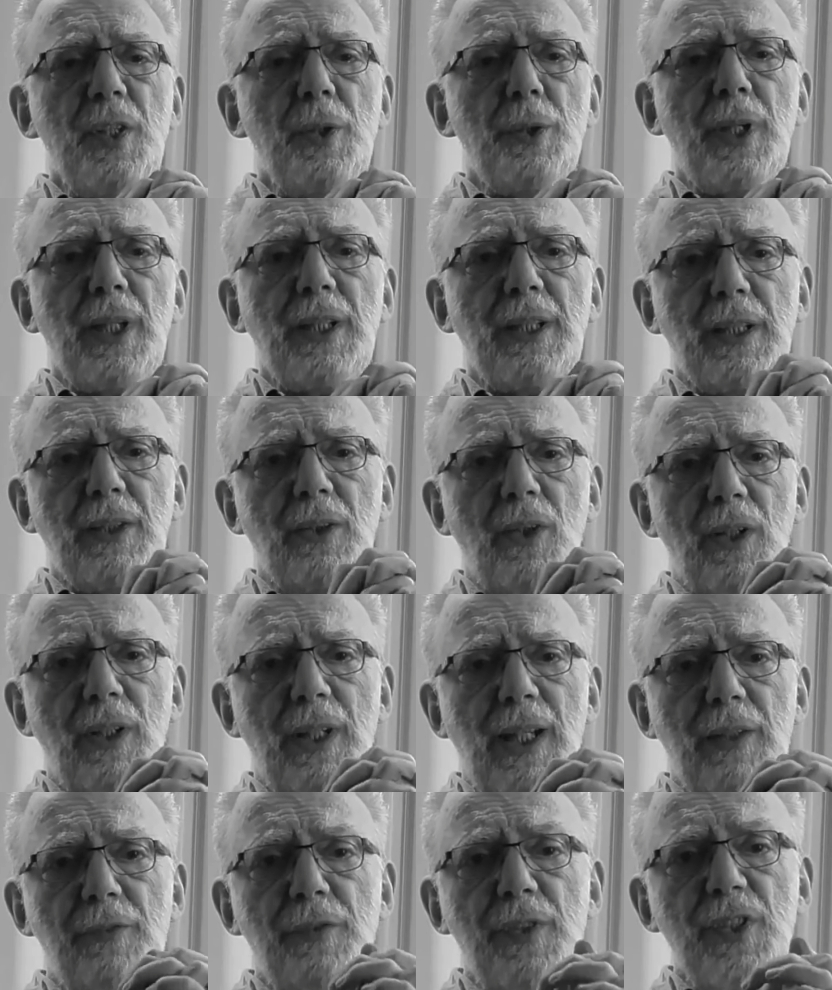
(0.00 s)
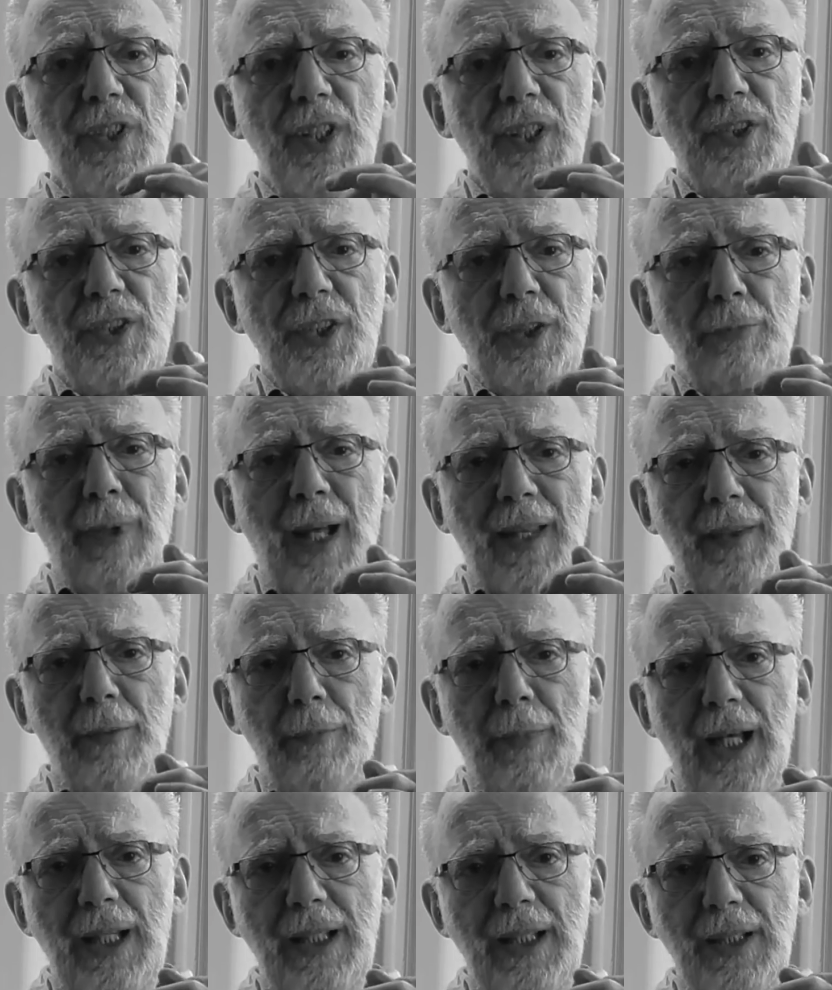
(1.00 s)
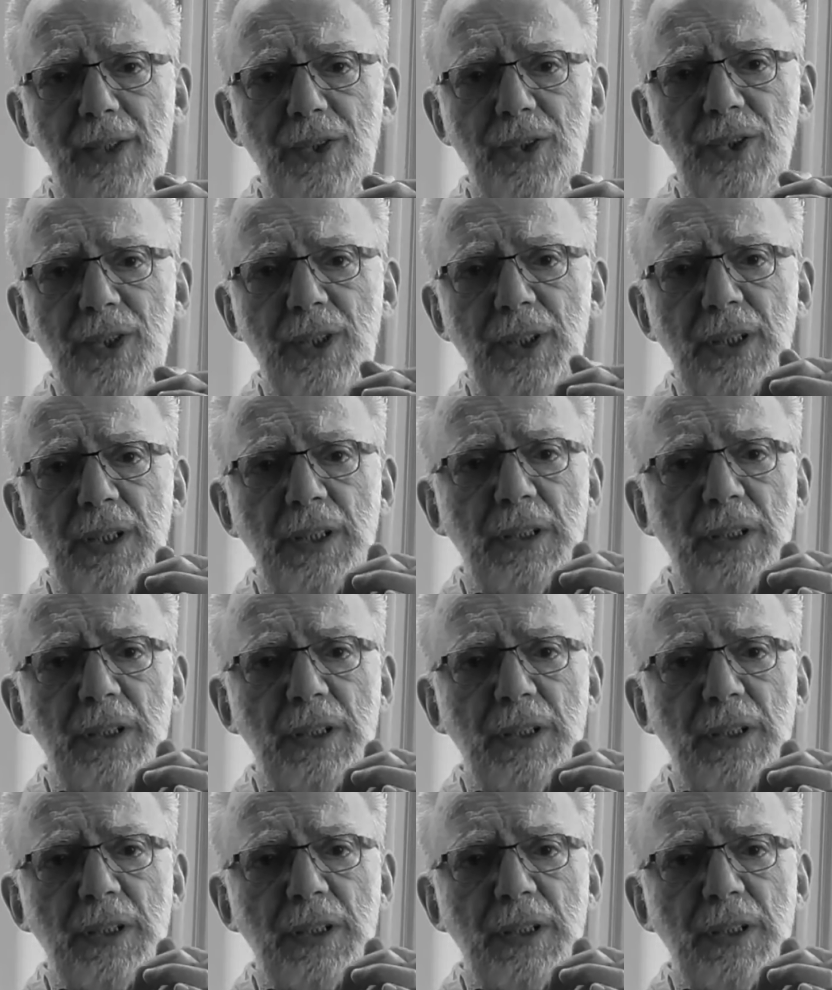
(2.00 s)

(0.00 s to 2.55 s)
theoretical, like physics and mathematics.